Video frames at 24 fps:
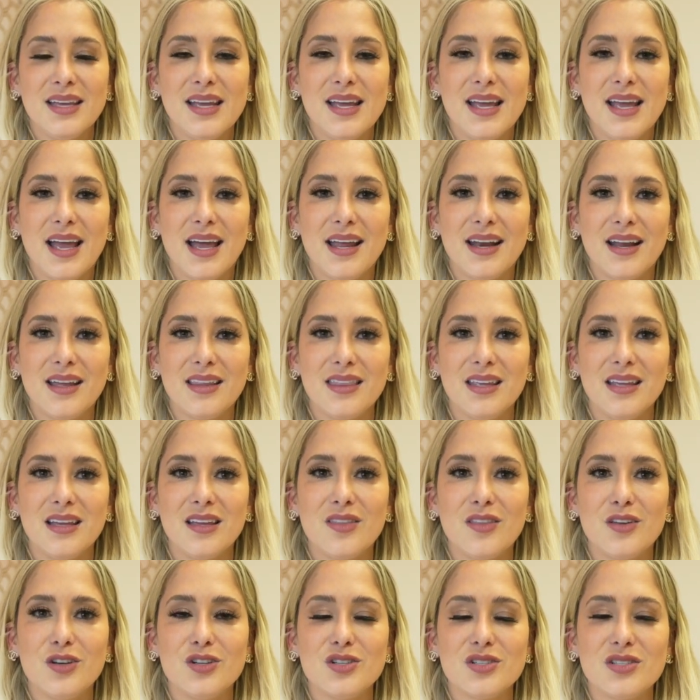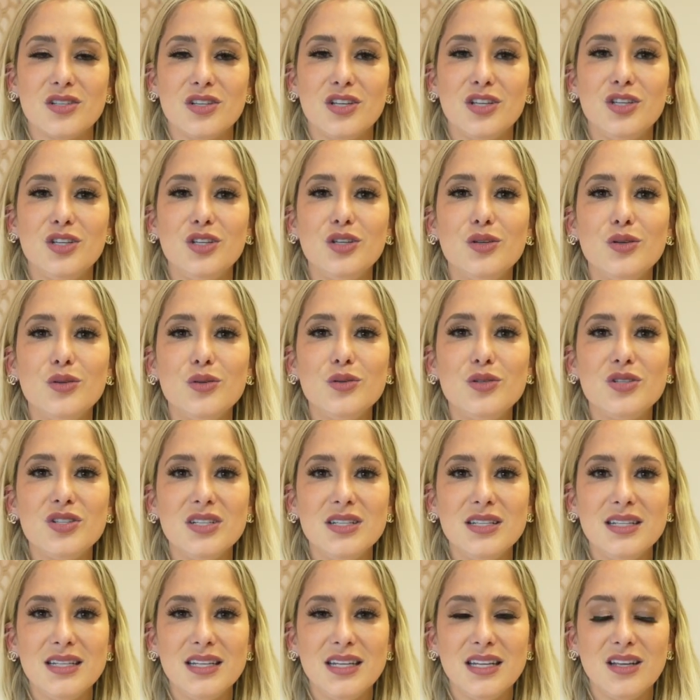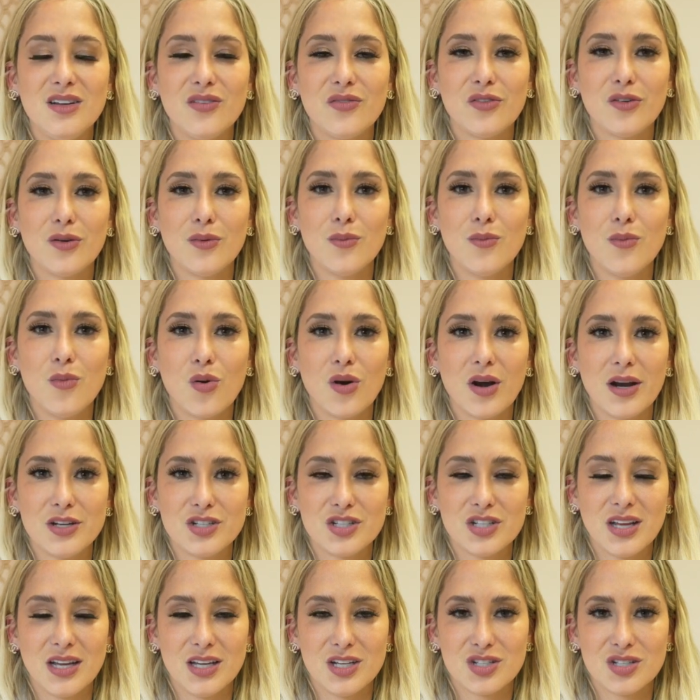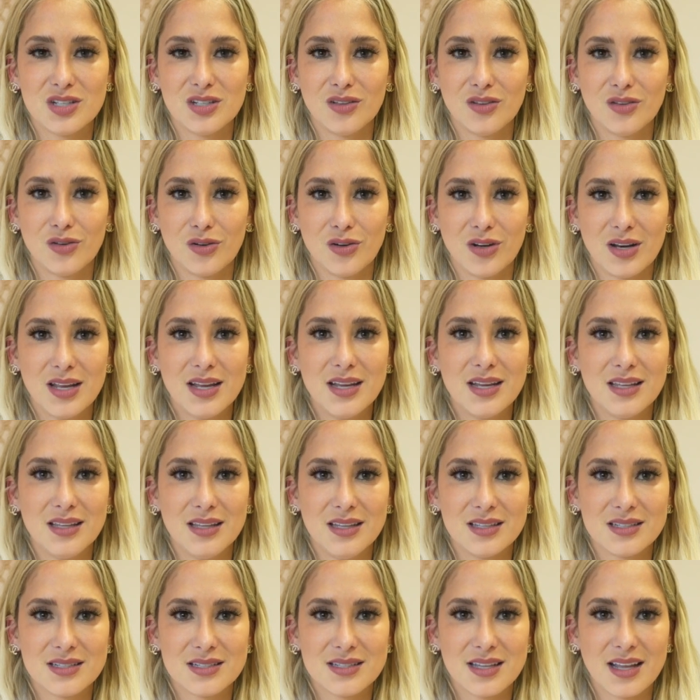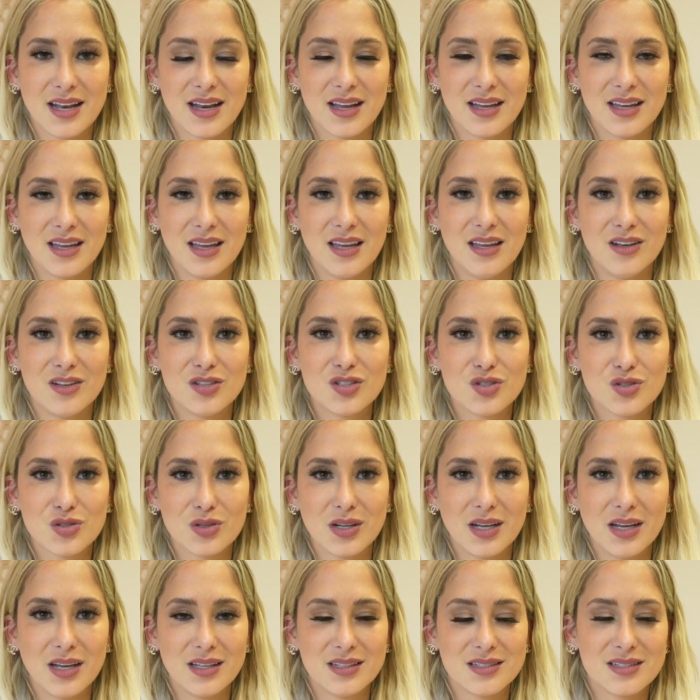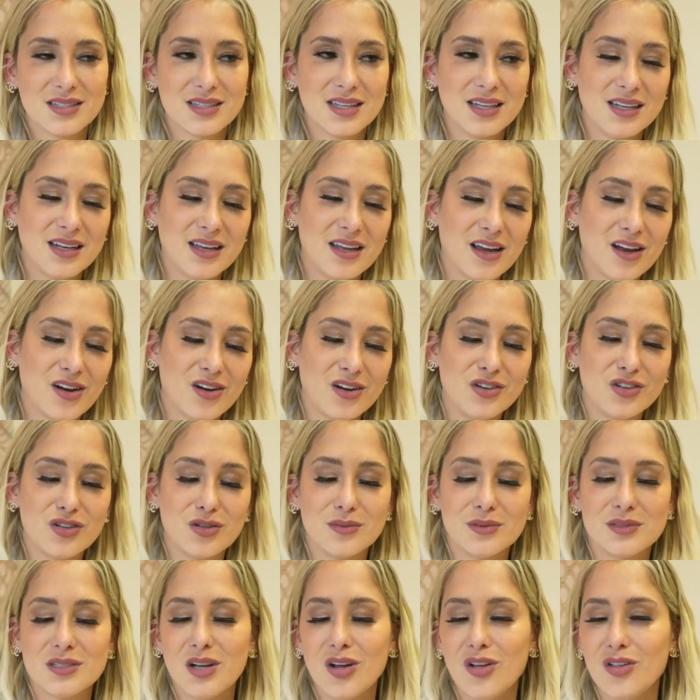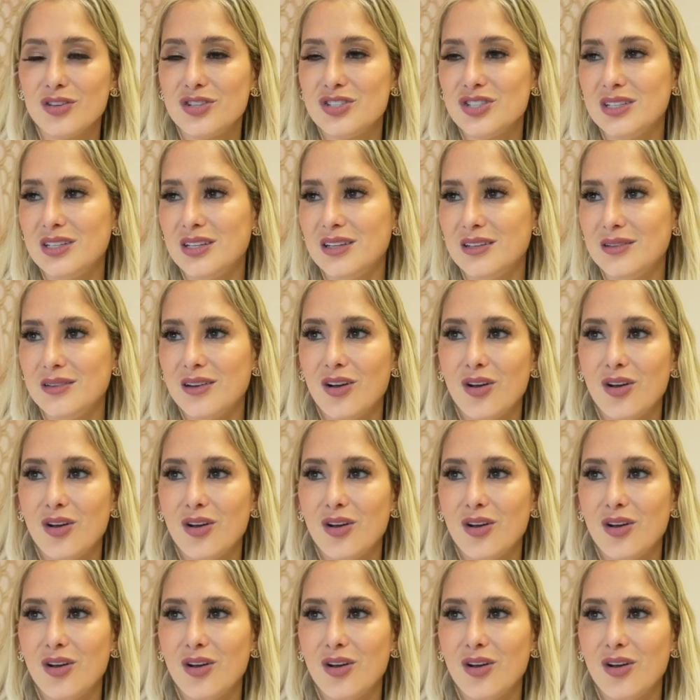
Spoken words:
and I think there's a huge need for more education and learning in the aesthetic industry and skincare and dermatology and